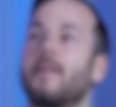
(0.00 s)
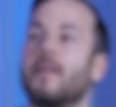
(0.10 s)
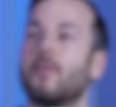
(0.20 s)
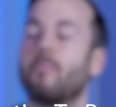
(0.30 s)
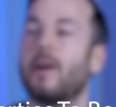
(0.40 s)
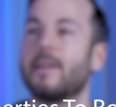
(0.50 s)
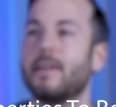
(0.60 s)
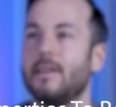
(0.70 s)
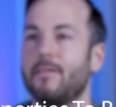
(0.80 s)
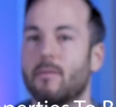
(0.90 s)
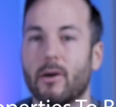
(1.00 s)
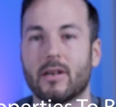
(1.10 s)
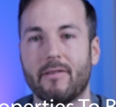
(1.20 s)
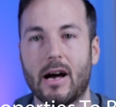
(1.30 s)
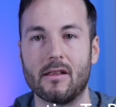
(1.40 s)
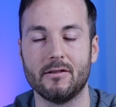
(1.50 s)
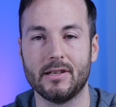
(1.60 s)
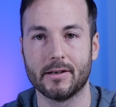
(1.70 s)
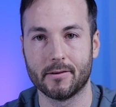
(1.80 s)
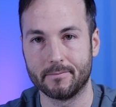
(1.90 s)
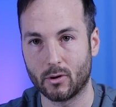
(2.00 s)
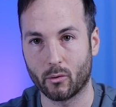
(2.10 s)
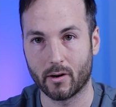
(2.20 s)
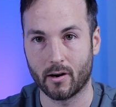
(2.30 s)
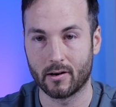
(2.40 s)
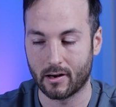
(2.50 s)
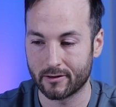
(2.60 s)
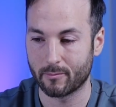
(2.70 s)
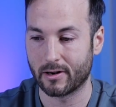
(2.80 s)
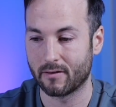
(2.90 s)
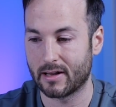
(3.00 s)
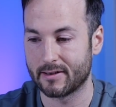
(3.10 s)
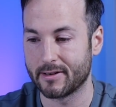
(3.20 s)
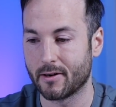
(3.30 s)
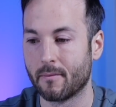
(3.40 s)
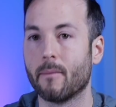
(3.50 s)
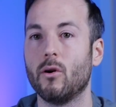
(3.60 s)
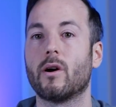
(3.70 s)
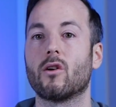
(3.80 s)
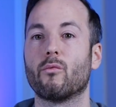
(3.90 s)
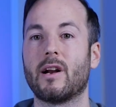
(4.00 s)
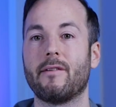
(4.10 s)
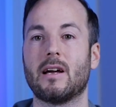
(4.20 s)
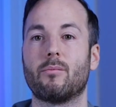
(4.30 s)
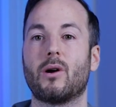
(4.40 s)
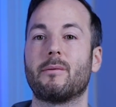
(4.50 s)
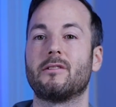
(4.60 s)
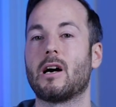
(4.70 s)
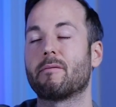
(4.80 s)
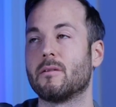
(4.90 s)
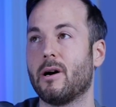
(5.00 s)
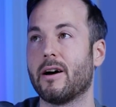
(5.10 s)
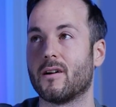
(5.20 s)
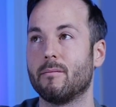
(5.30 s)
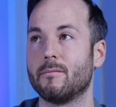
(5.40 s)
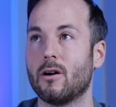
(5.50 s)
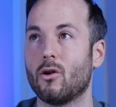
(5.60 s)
If you're buying even a market value deal or an under market value deal, we want to renovate that property top to bottom, not